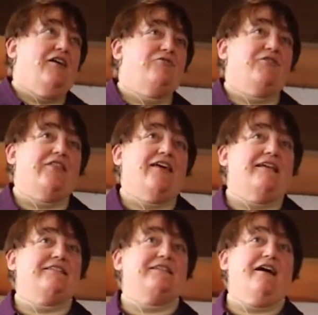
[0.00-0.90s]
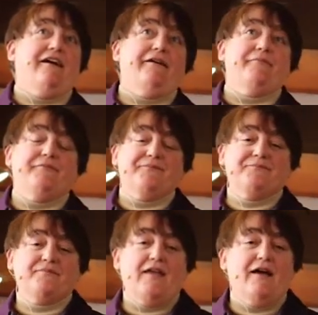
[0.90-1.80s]
for the last time,
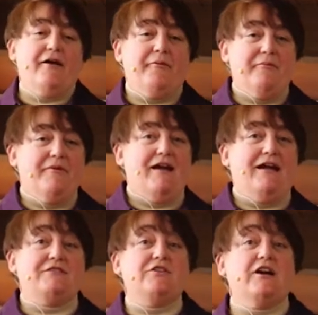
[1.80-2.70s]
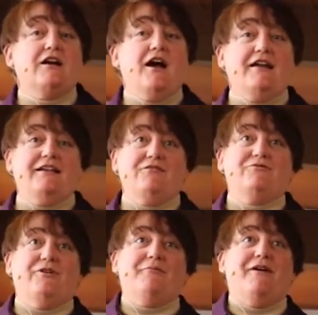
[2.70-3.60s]
I took a cutting
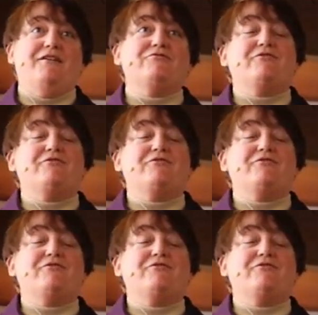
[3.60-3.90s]
from my